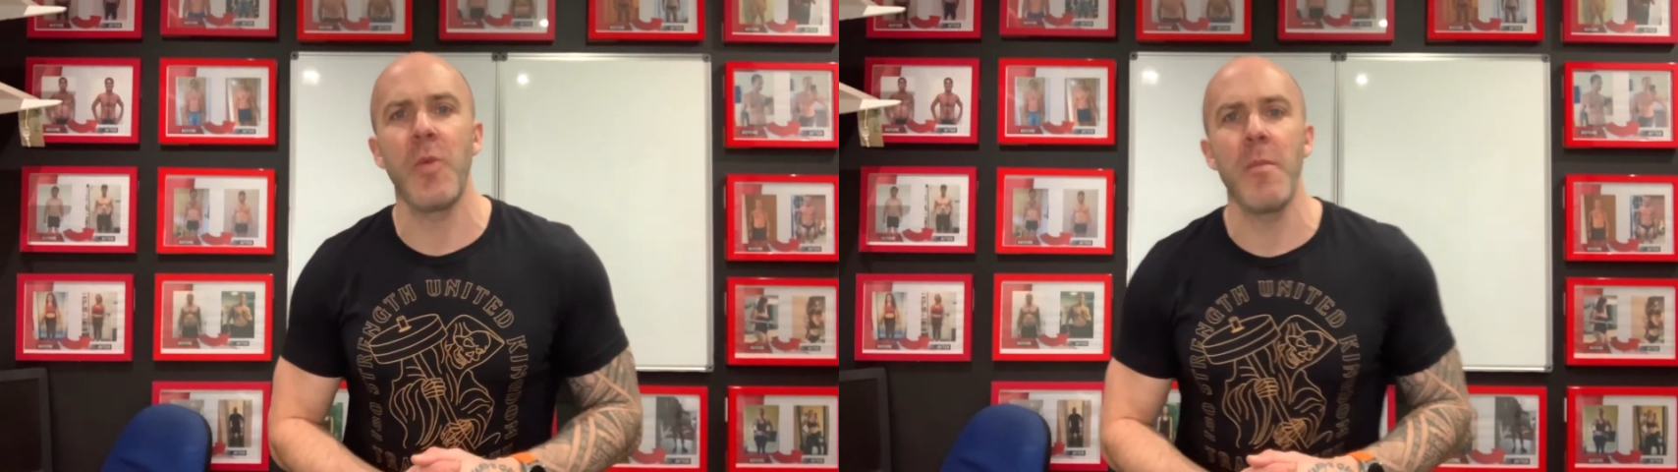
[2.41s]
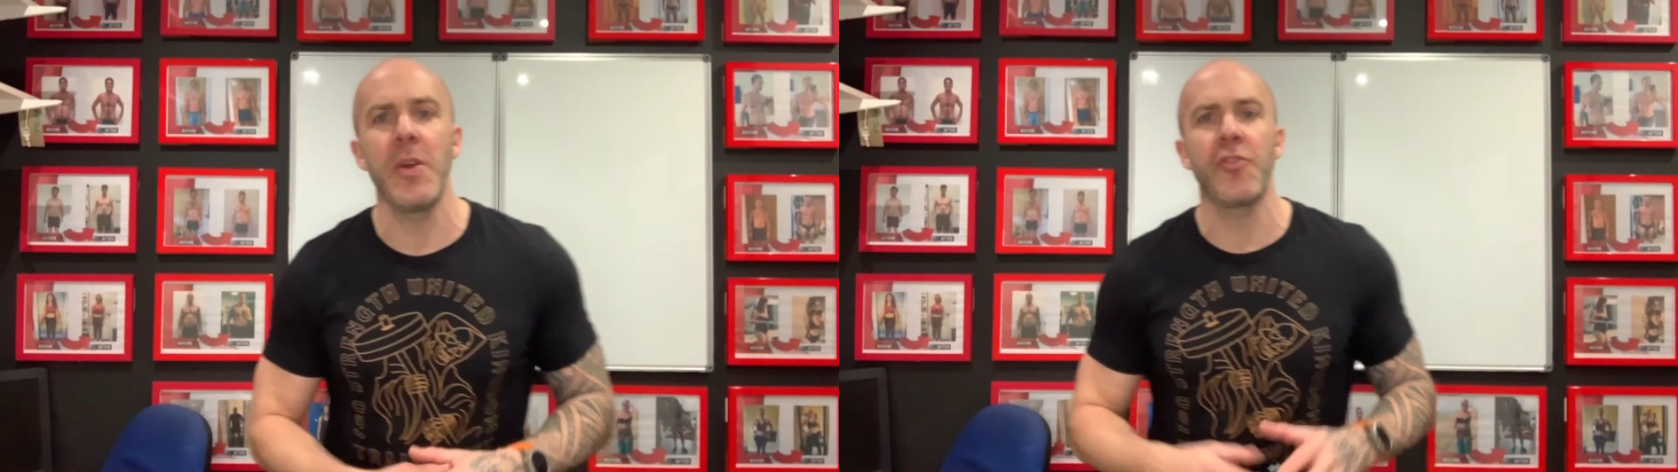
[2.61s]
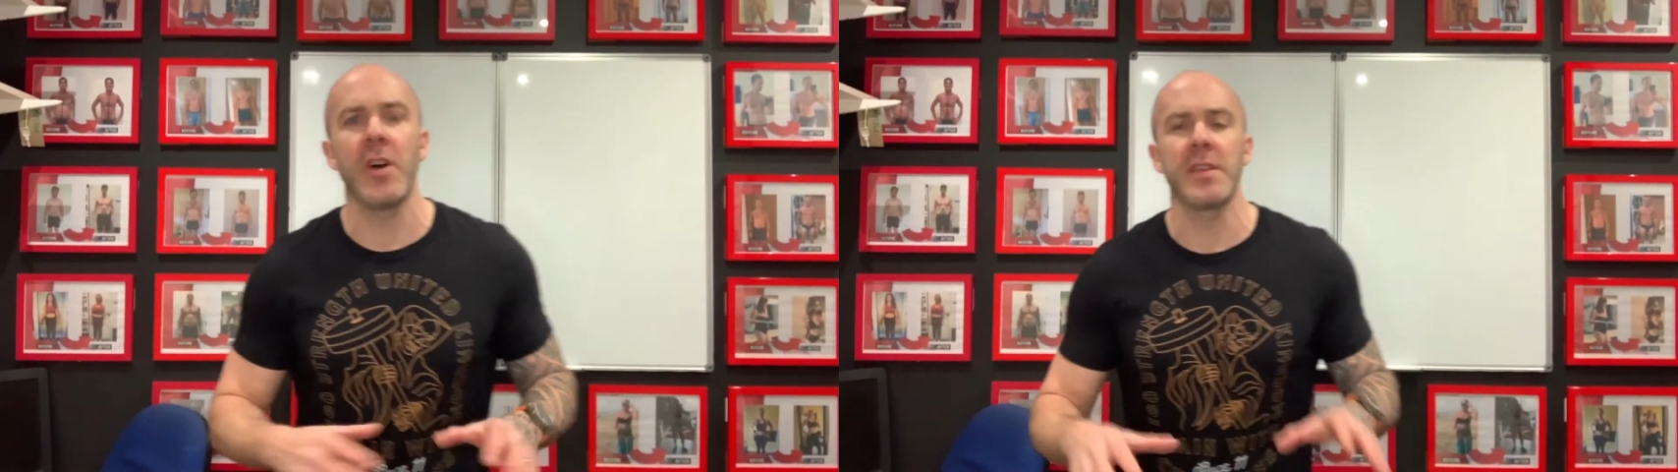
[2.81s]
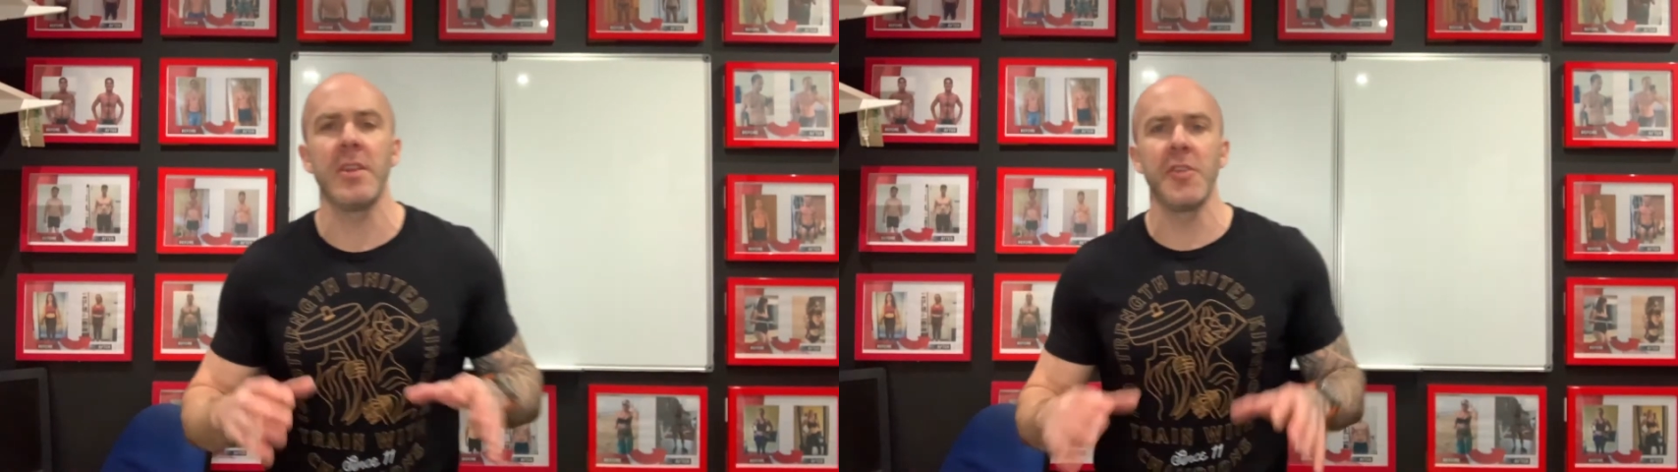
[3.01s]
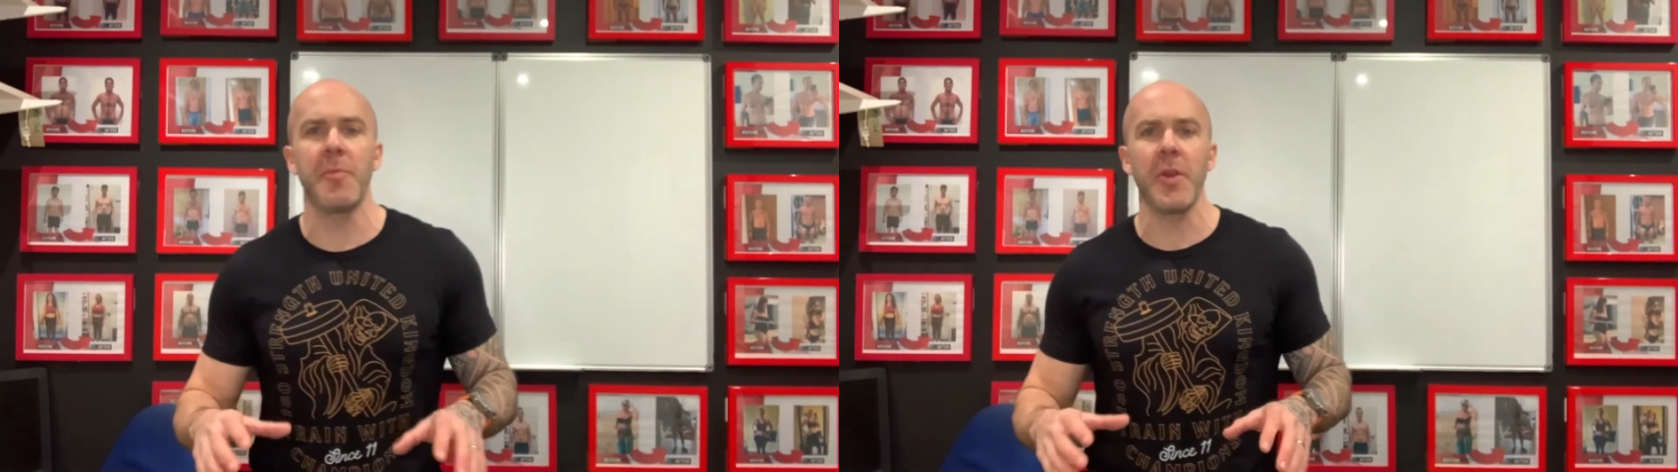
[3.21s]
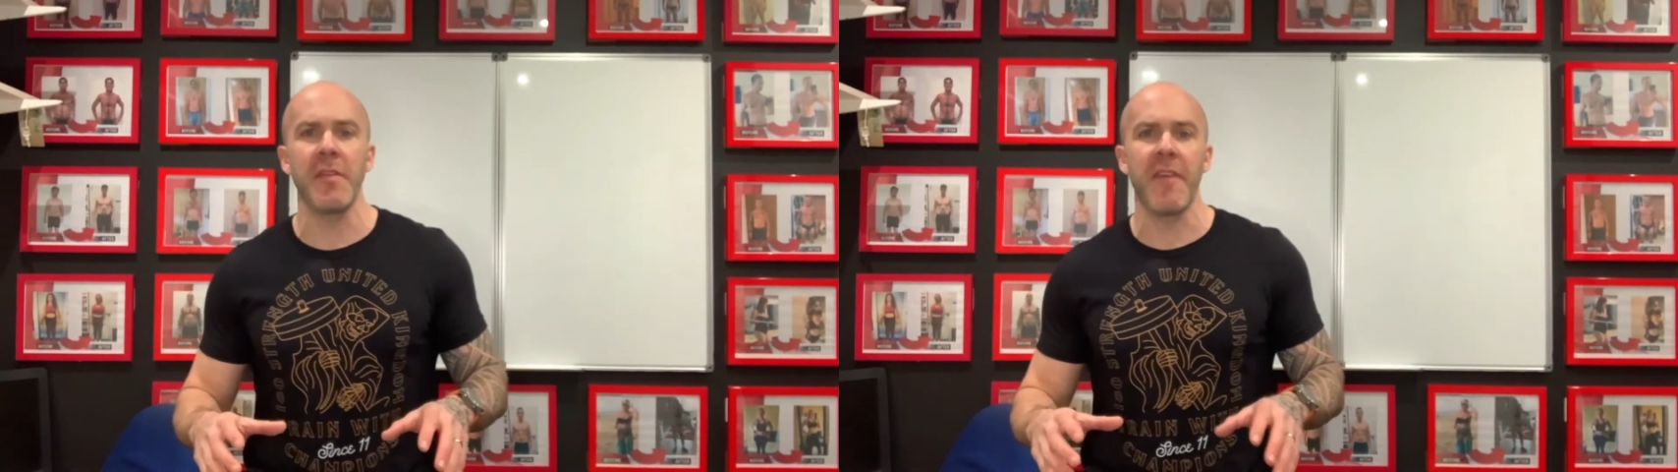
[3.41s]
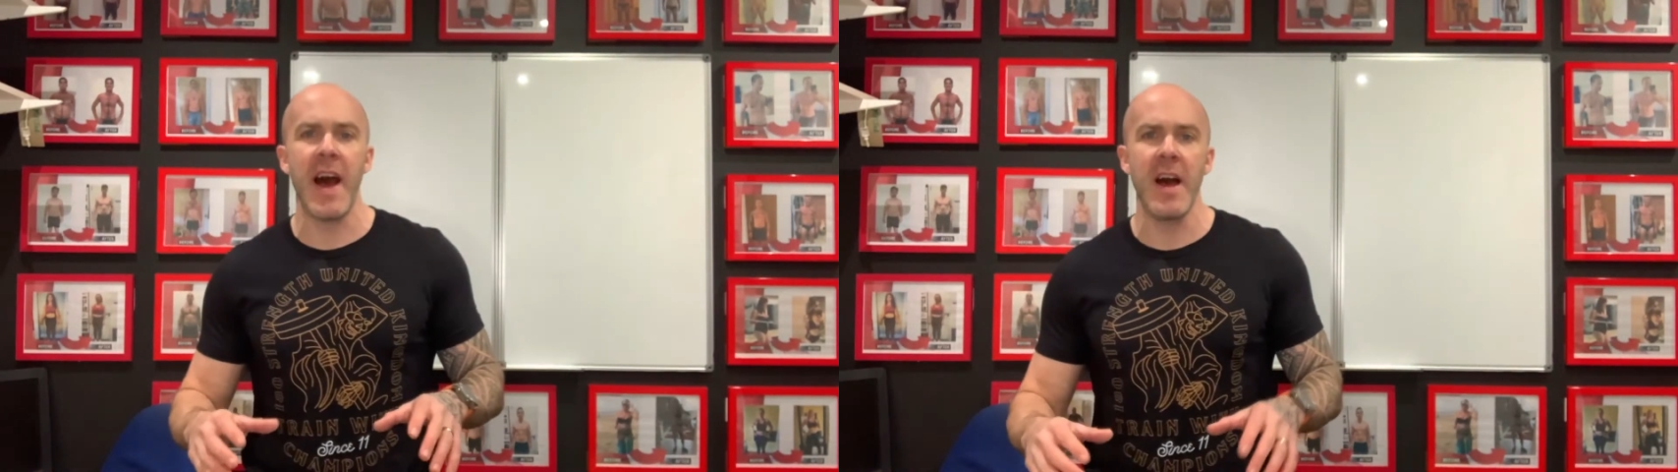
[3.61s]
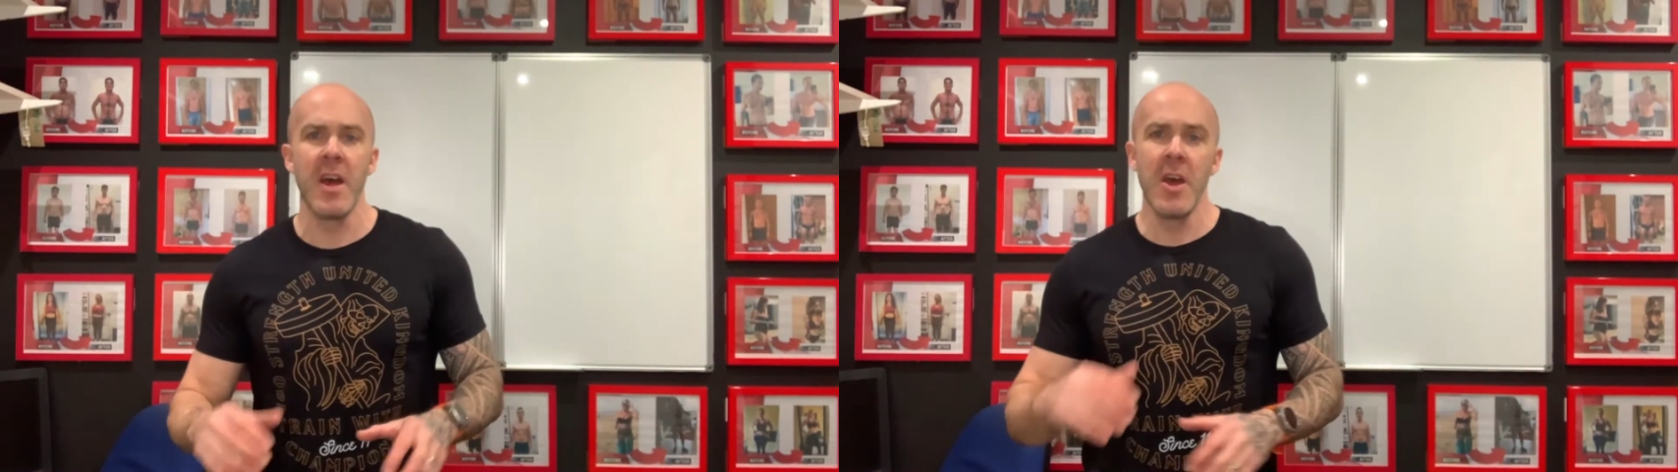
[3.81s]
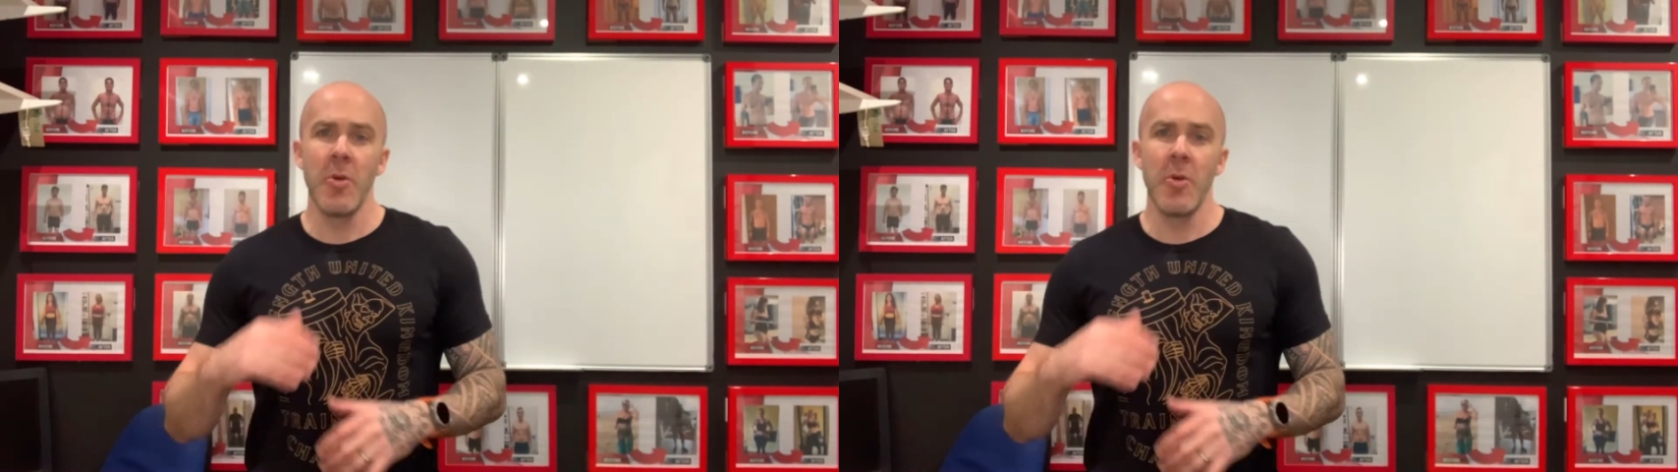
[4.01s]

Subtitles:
when we're trying to lose body fat,